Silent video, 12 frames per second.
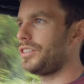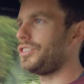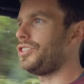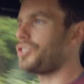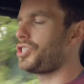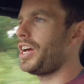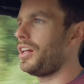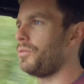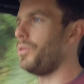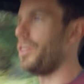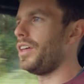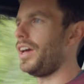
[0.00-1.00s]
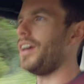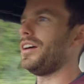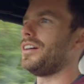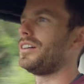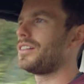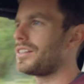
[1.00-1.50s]
you gel with it
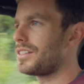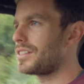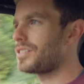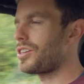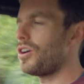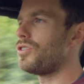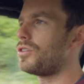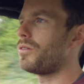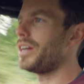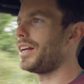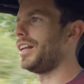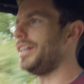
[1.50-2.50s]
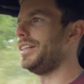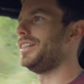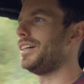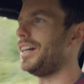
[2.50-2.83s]
so quickly,